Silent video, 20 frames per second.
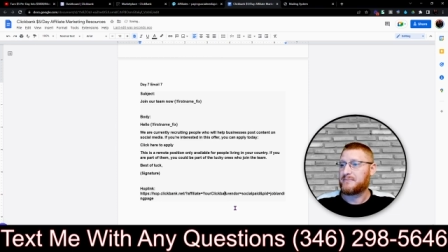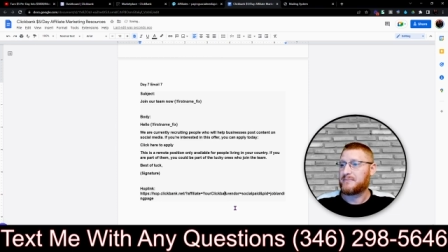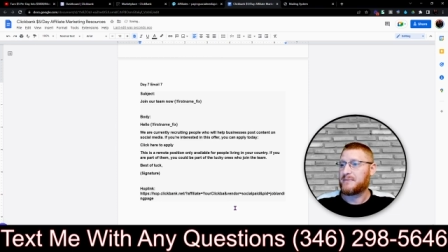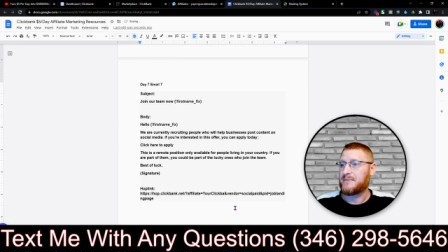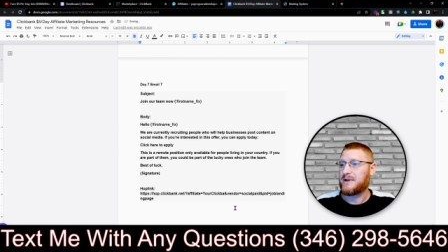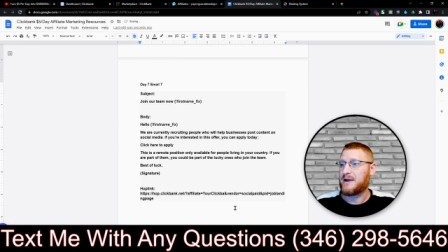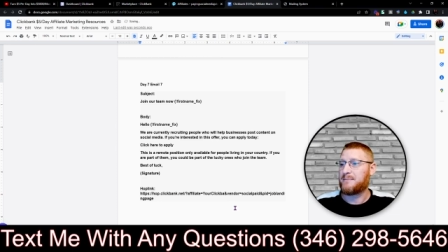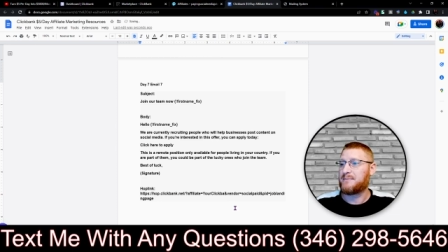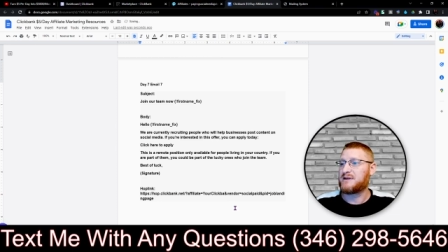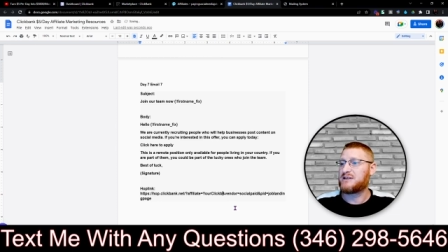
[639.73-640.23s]

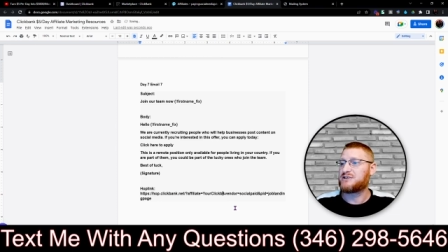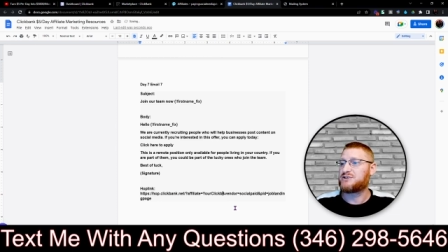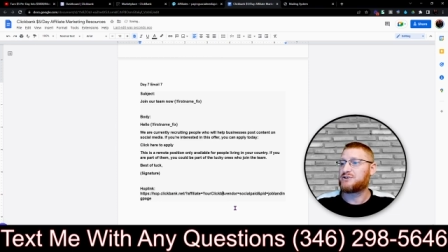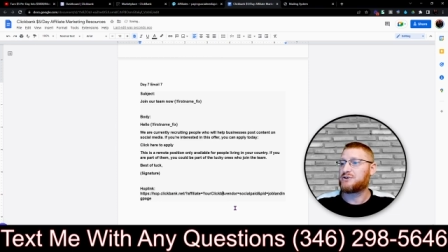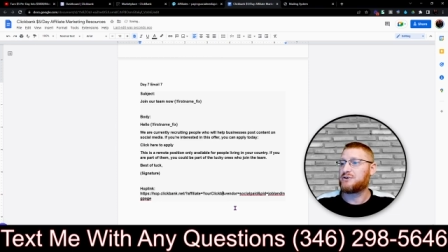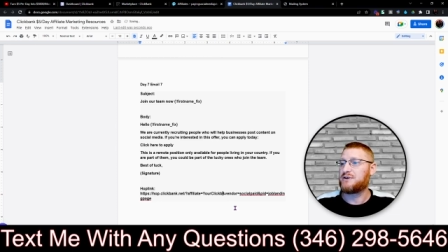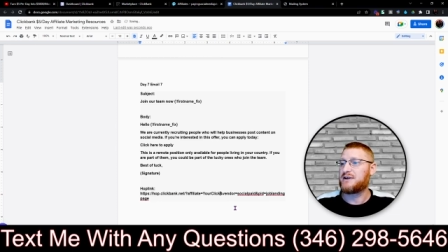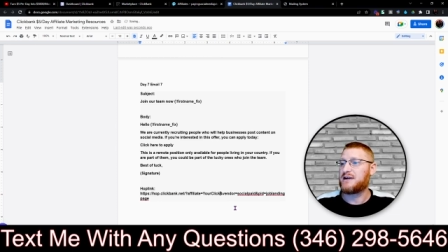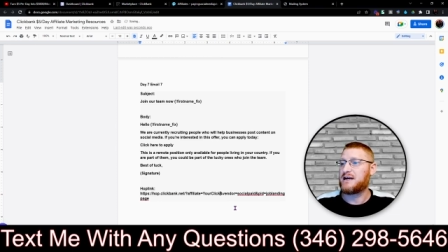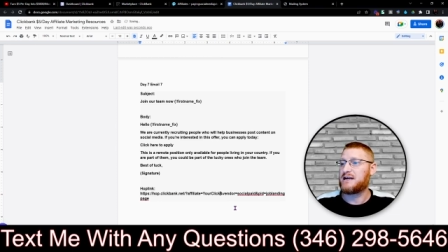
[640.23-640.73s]
I'm going to show
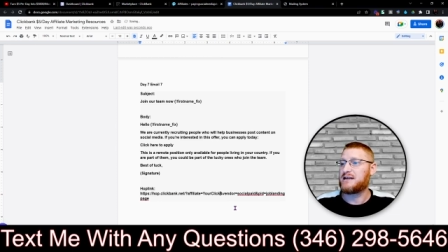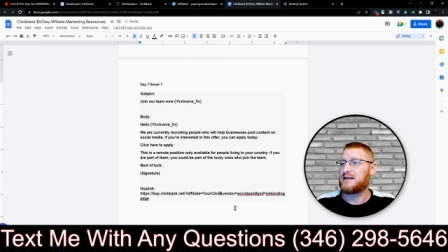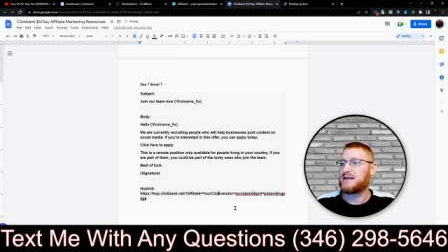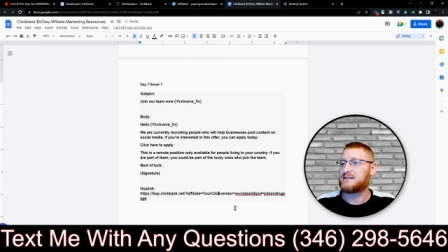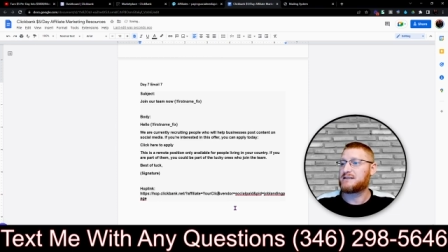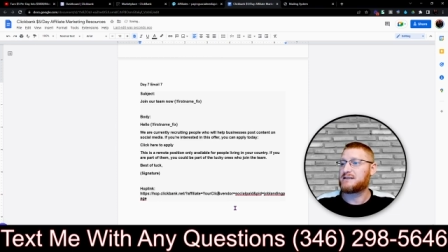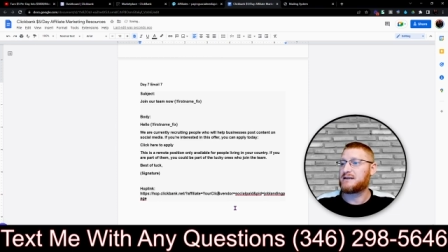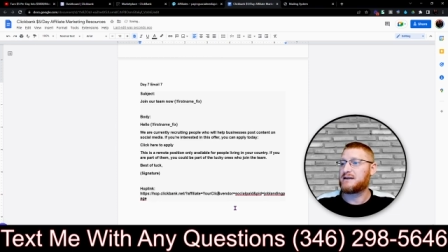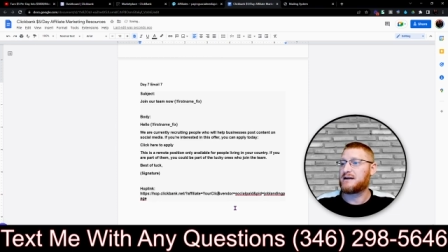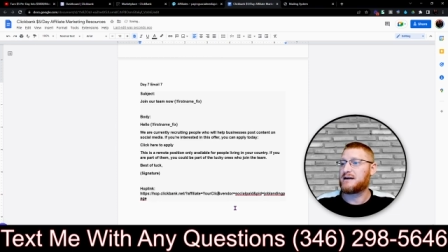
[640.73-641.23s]
you
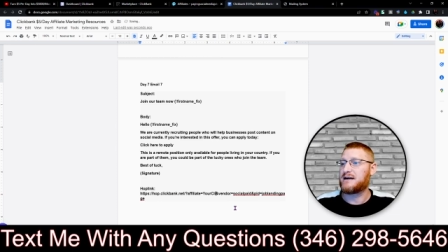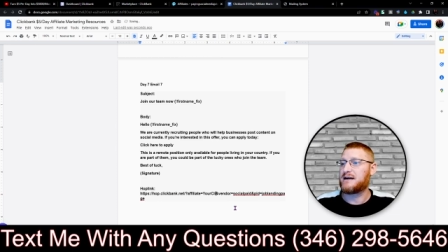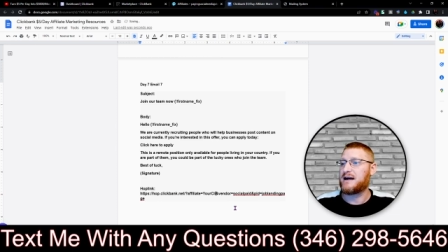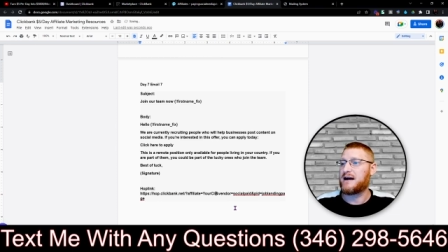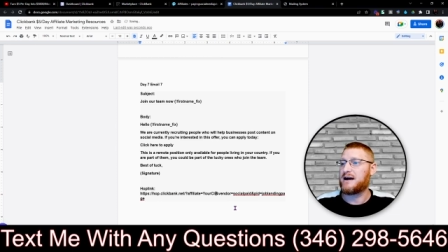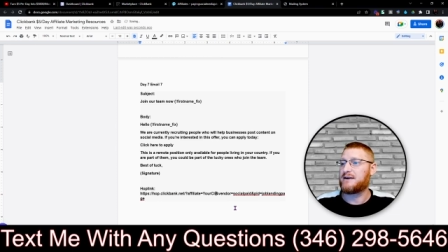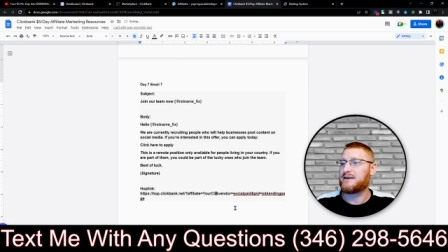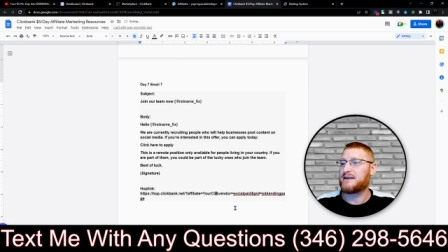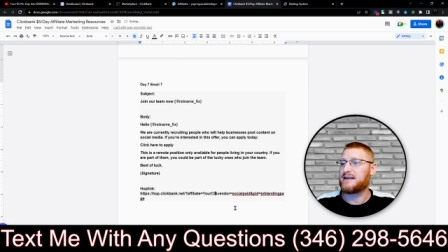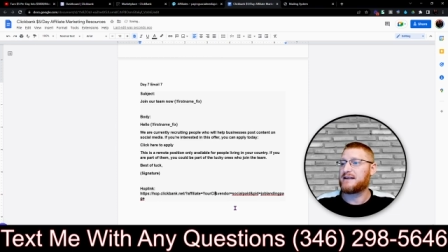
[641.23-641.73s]
guys
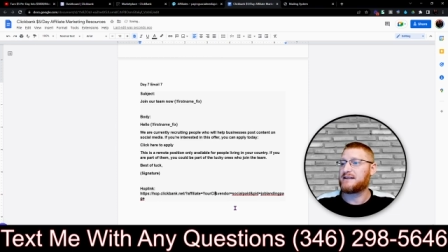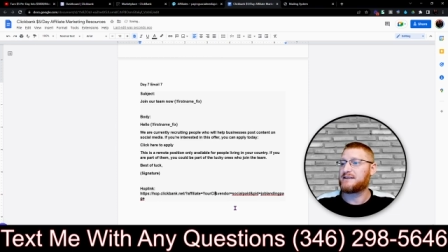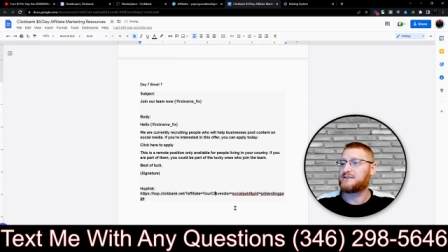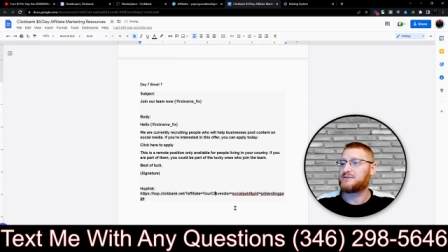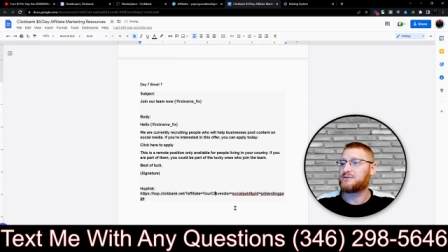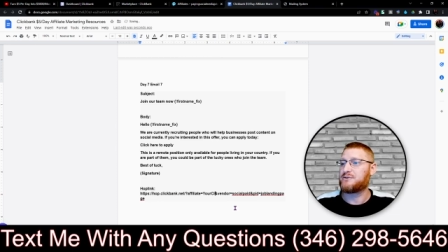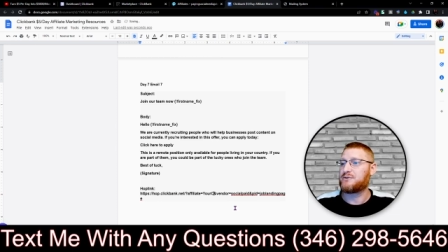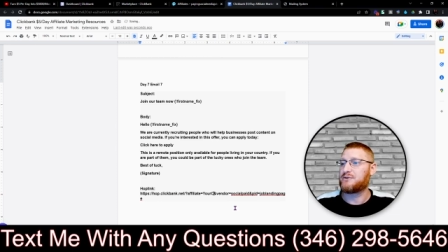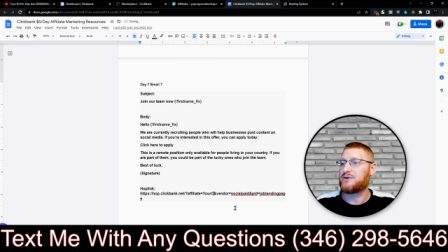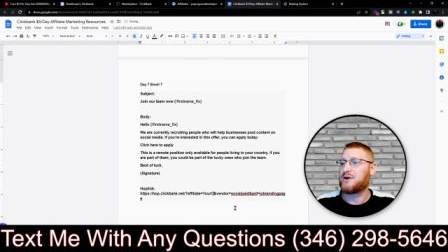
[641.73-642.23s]
how to get
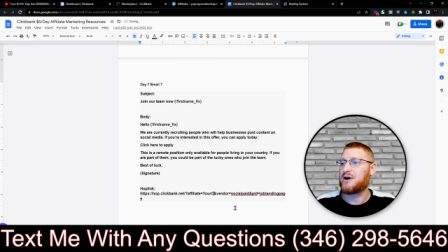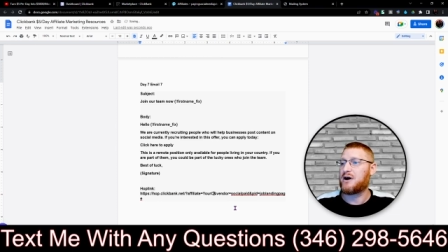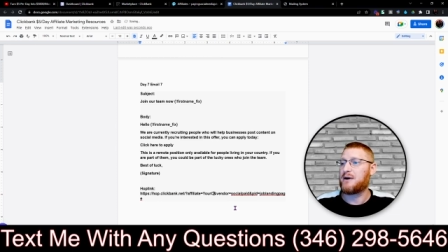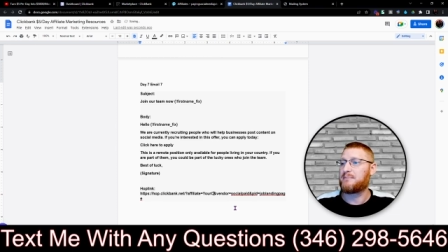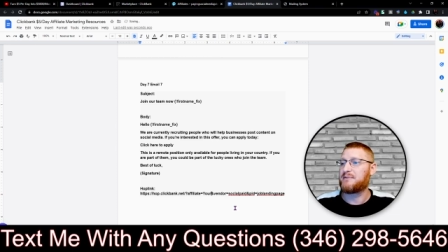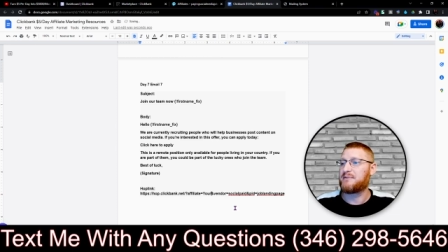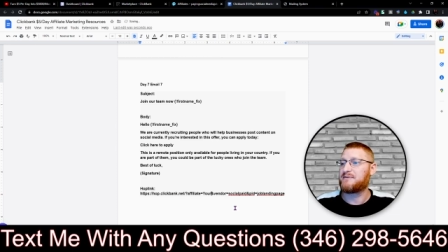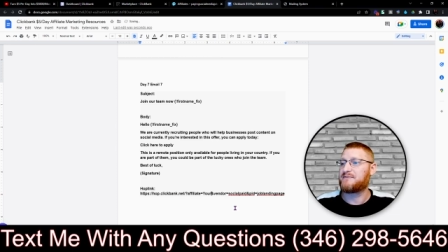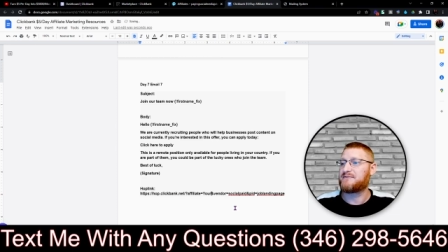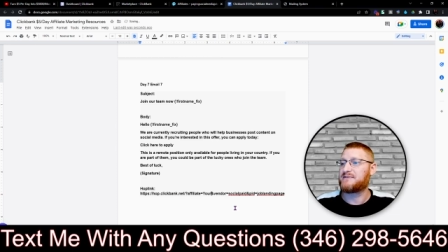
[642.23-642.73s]
your own
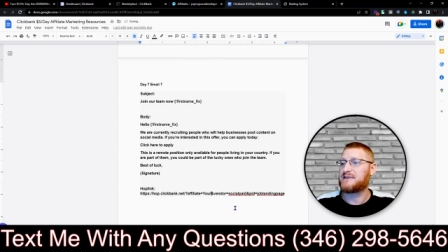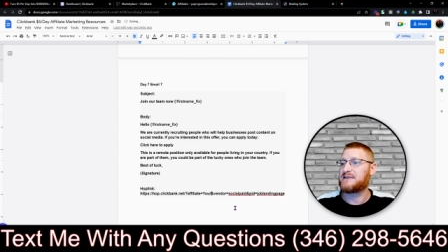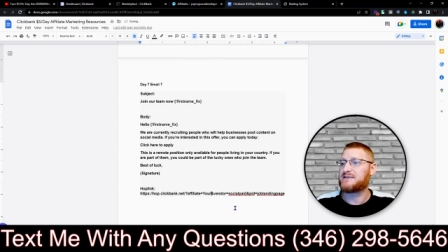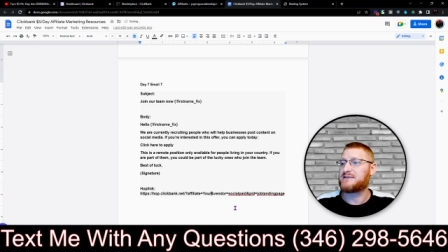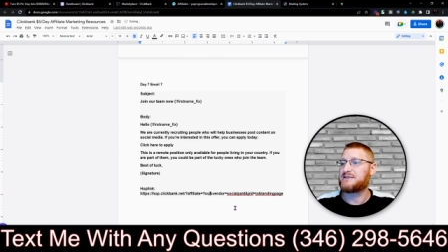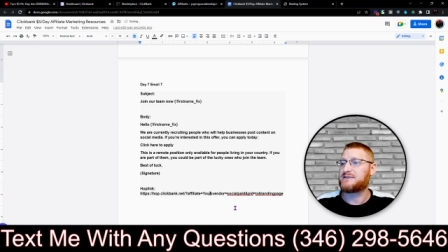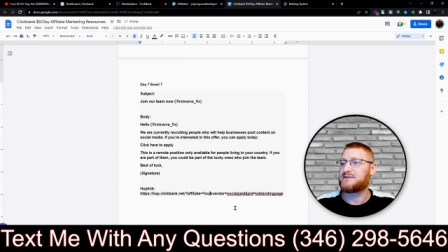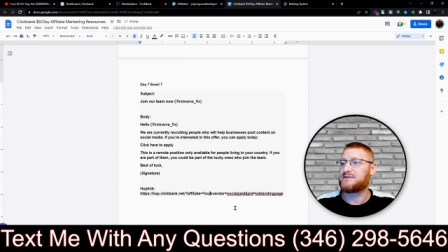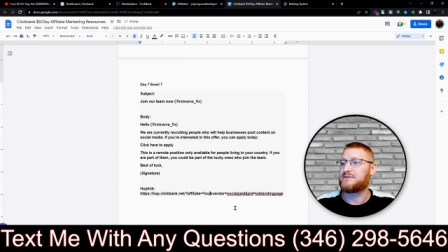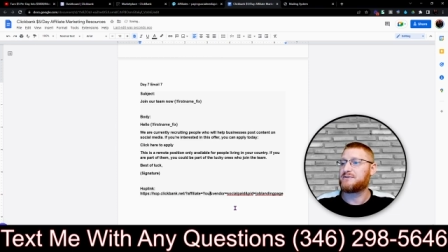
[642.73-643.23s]
copy of
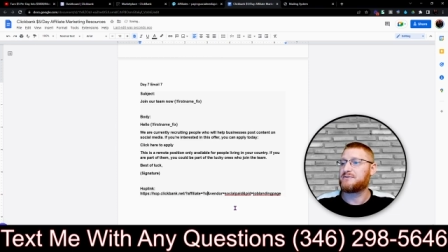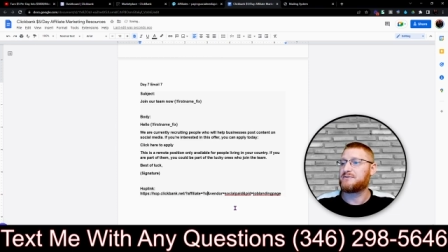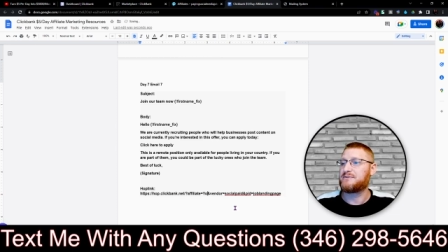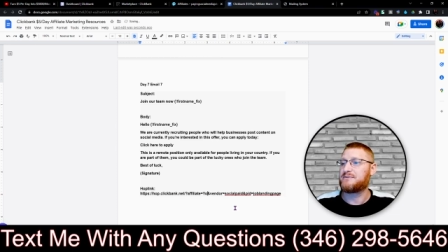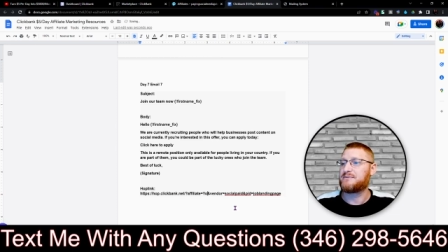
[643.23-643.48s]
this too.